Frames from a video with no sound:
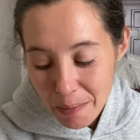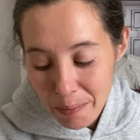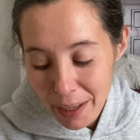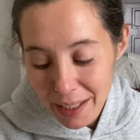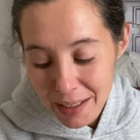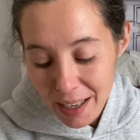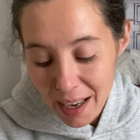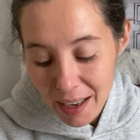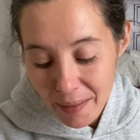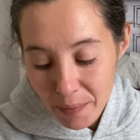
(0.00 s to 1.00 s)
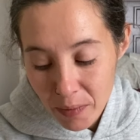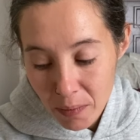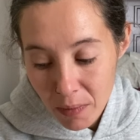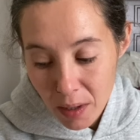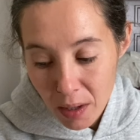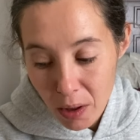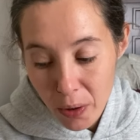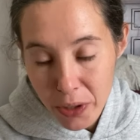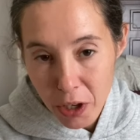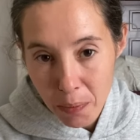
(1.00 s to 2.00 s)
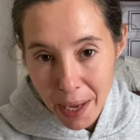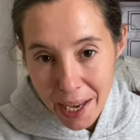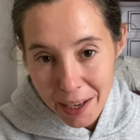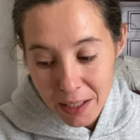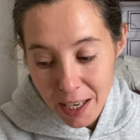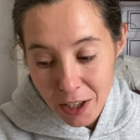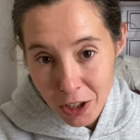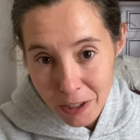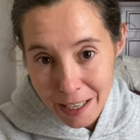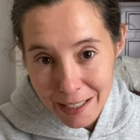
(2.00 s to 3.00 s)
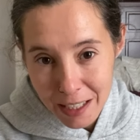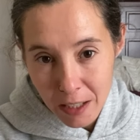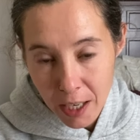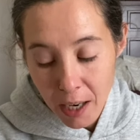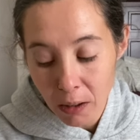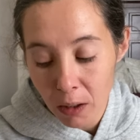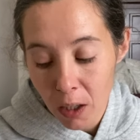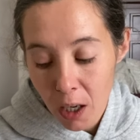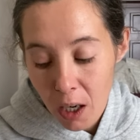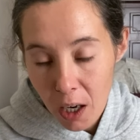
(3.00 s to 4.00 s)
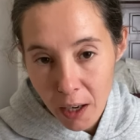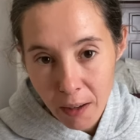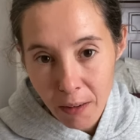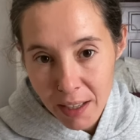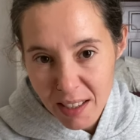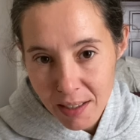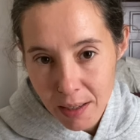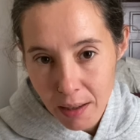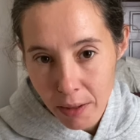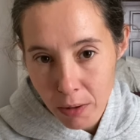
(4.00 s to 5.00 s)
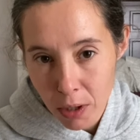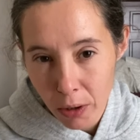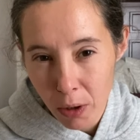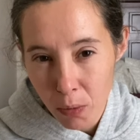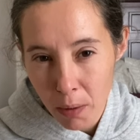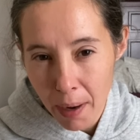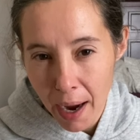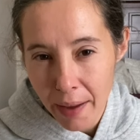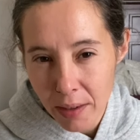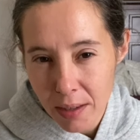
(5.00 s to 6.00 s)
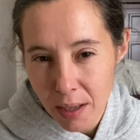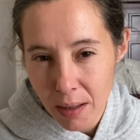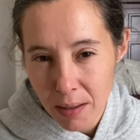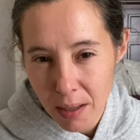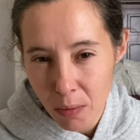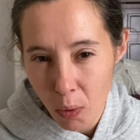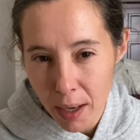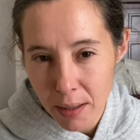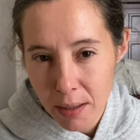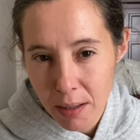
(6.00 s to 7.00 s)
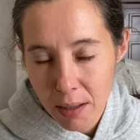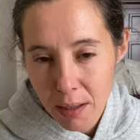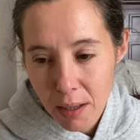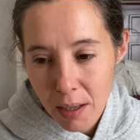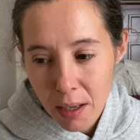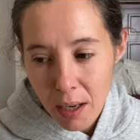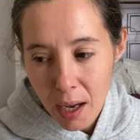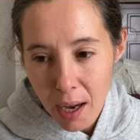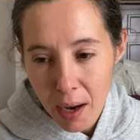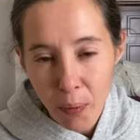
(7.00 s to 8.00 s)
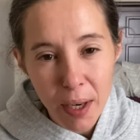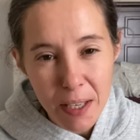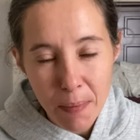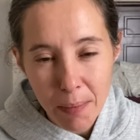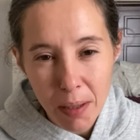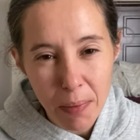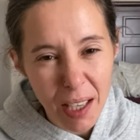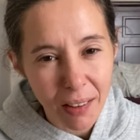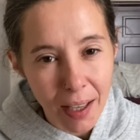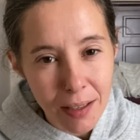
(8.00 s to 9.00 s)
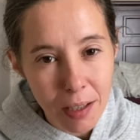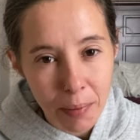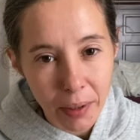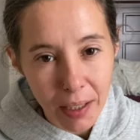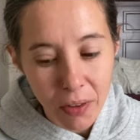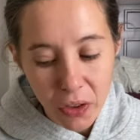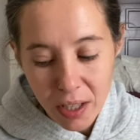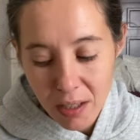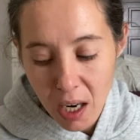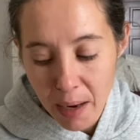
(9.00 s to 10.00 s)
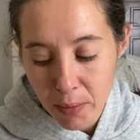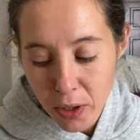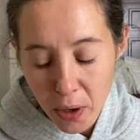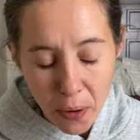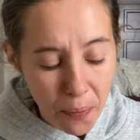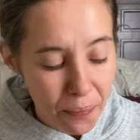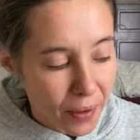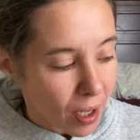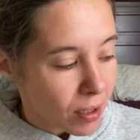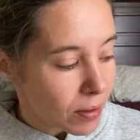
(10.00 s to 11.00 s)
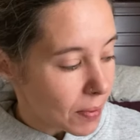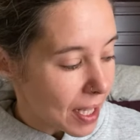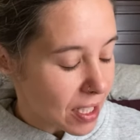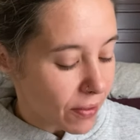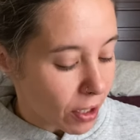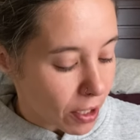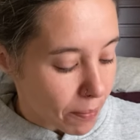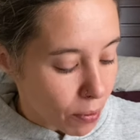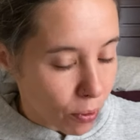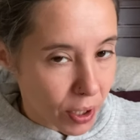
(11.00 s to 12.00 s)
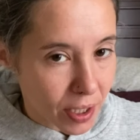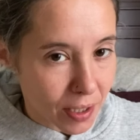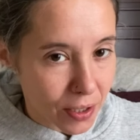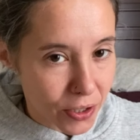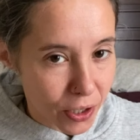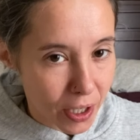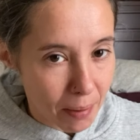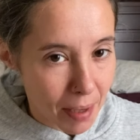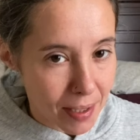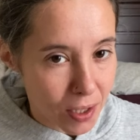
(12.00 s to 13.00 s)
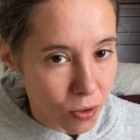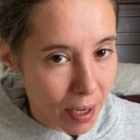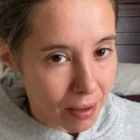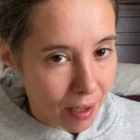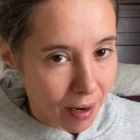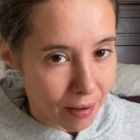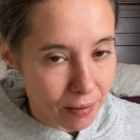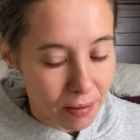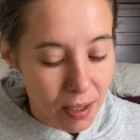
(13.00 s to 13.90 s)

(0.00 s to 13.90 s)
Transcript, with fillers: But uh, those that are paying attention to that detail are going to see that there's a little more behind the scenes than what uh, what is maybe being led to believe at this time. So to me, that's a very important and discerning message right there.